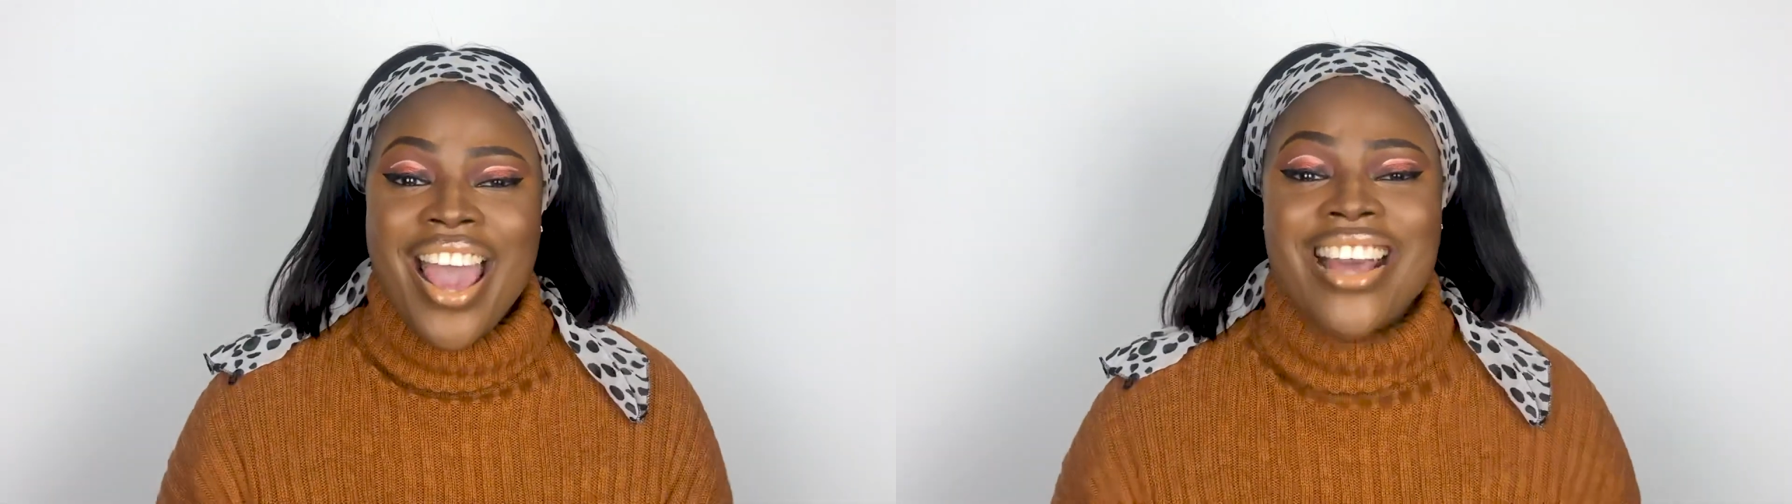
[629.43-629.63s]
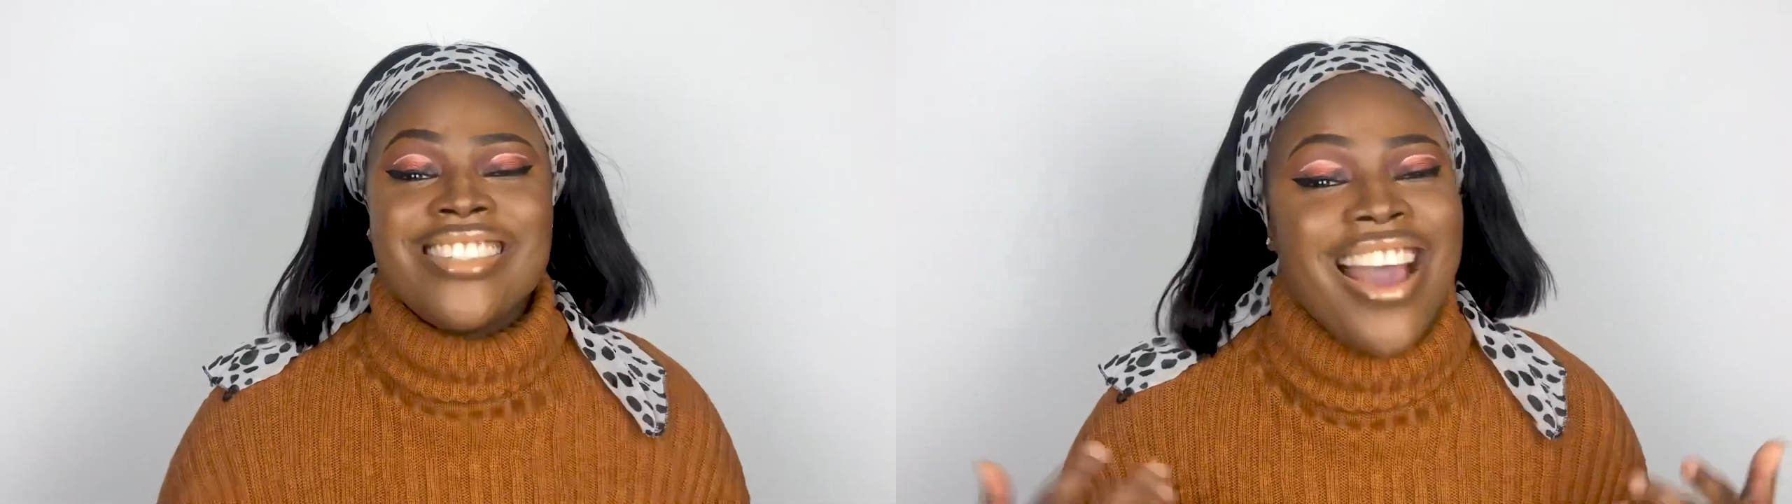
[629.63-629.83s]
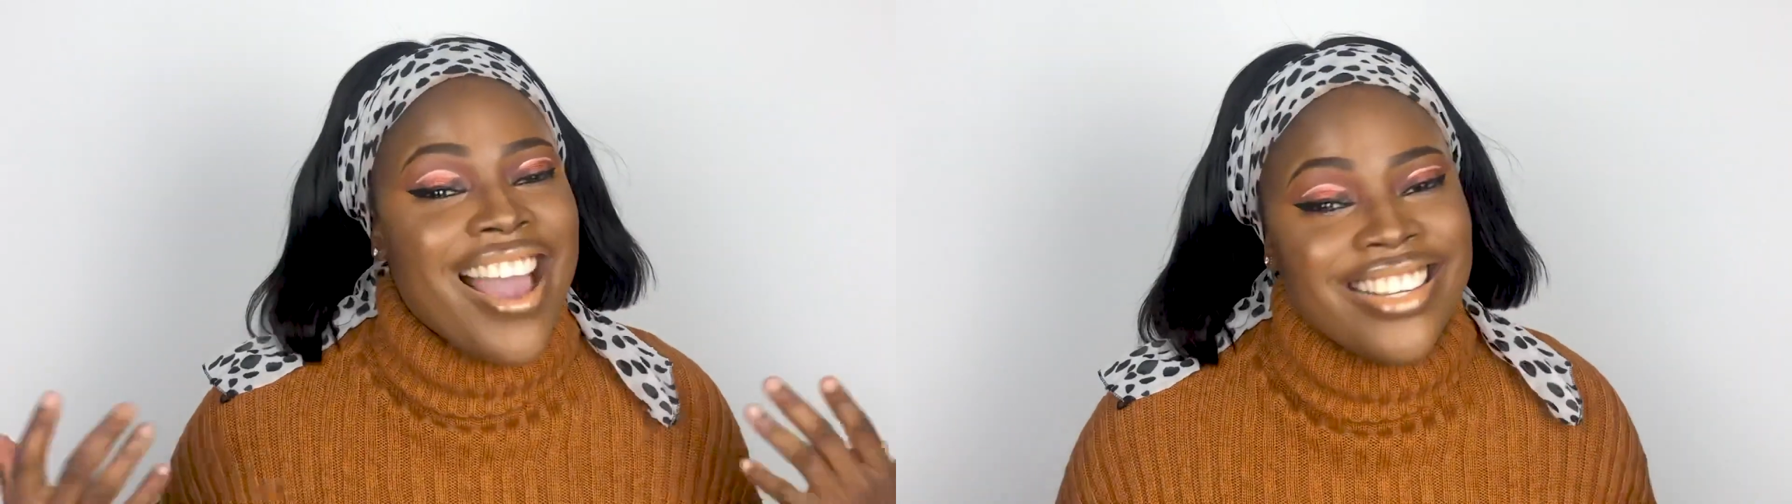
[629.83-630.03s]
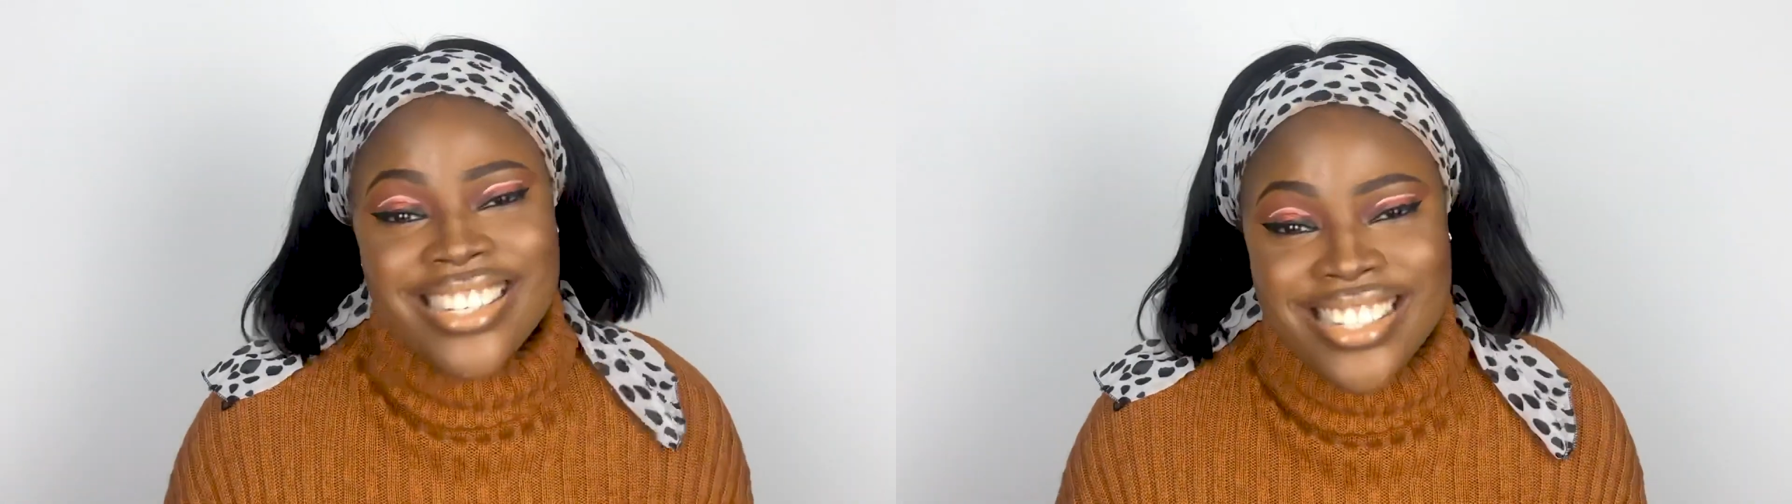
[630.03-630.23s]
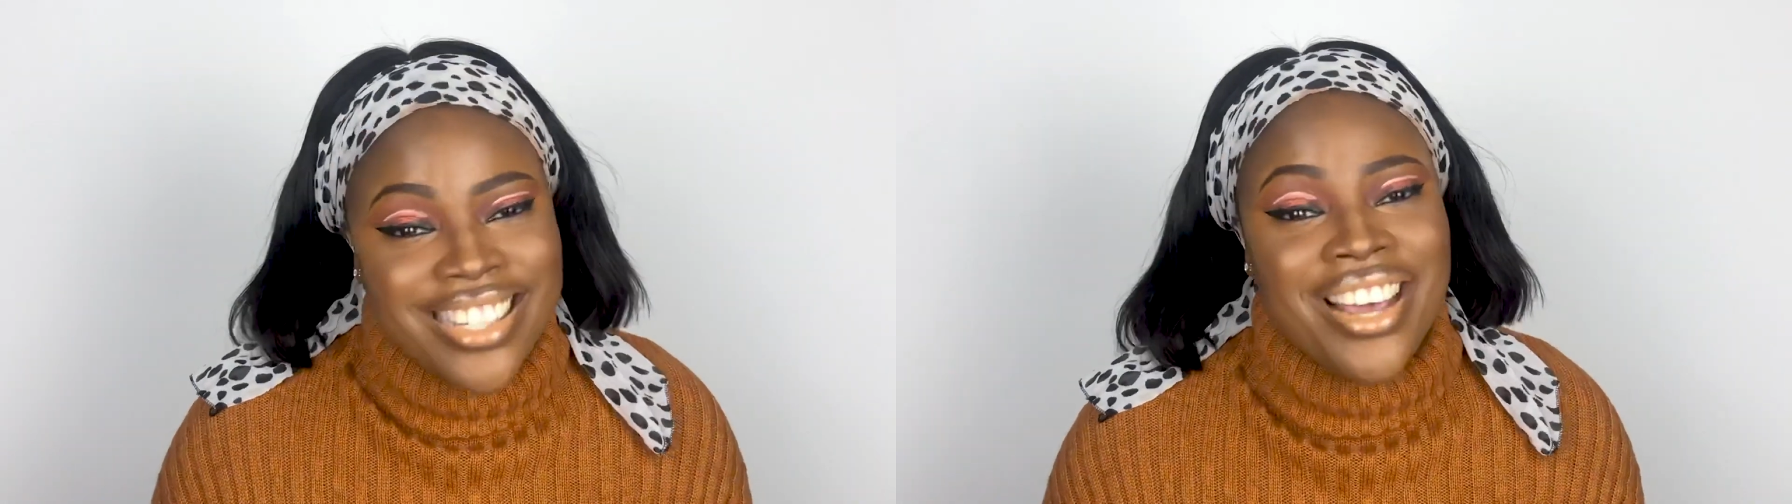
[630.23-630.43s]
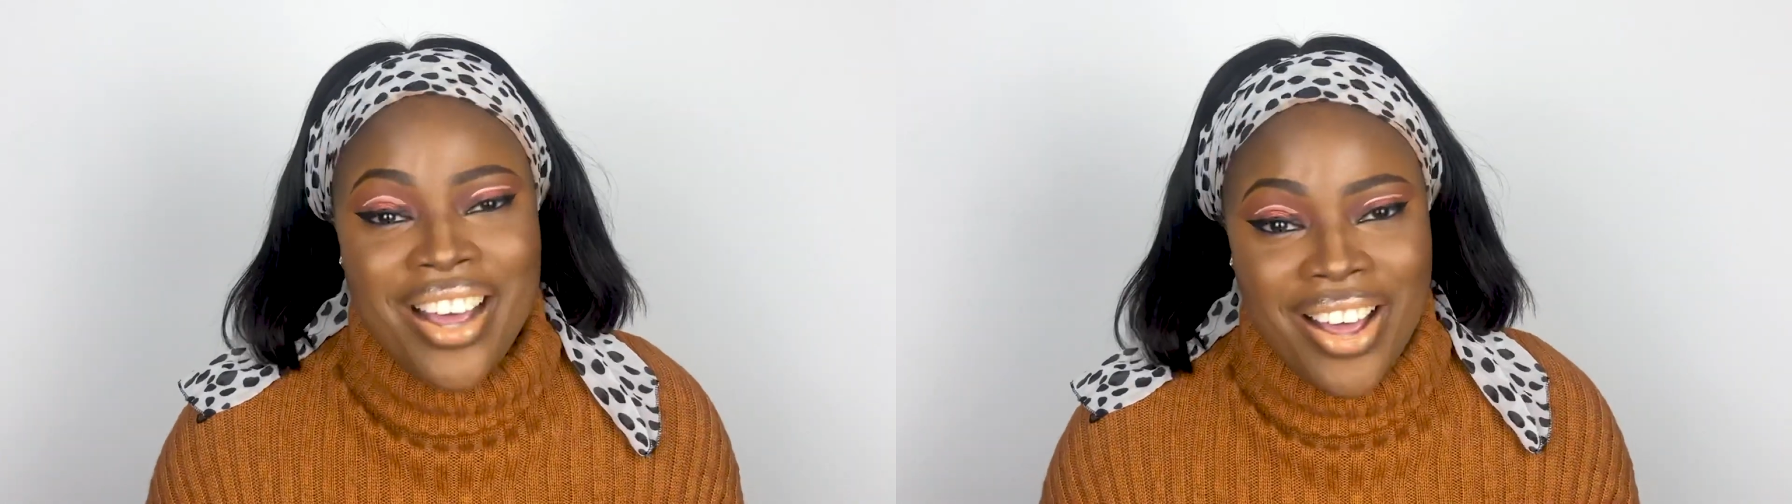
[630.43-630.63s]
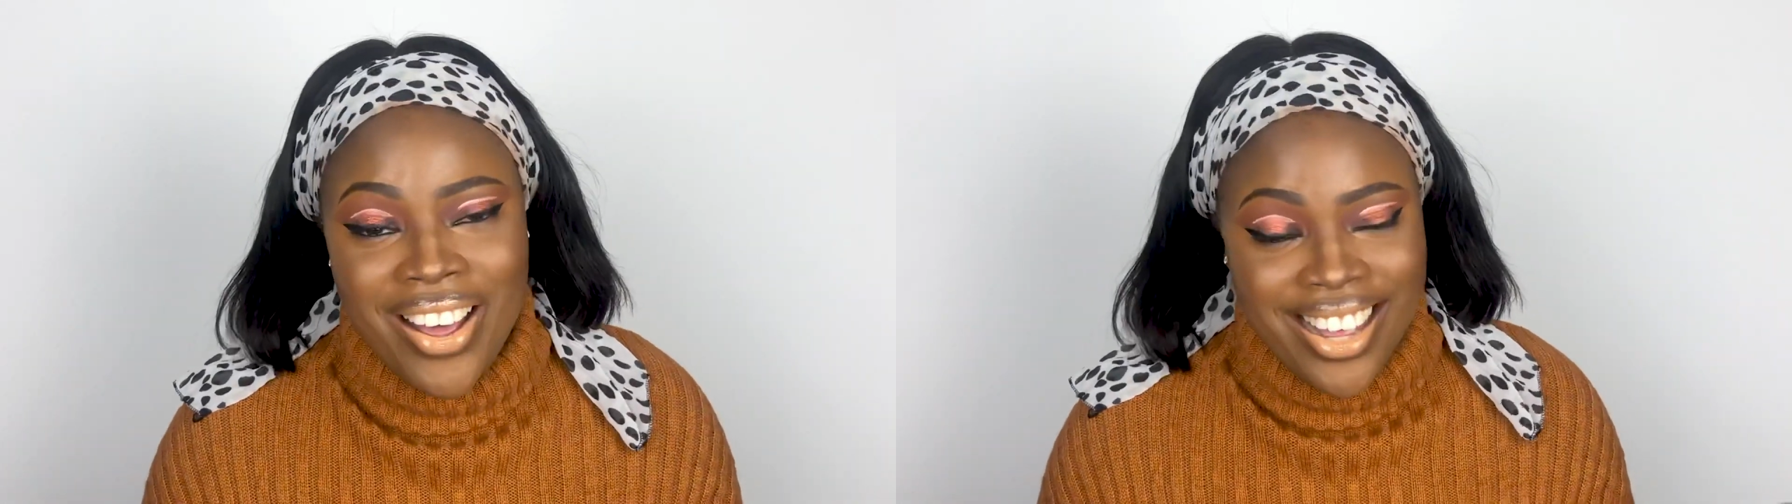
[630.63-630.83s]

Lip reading: it's not edges, yeah.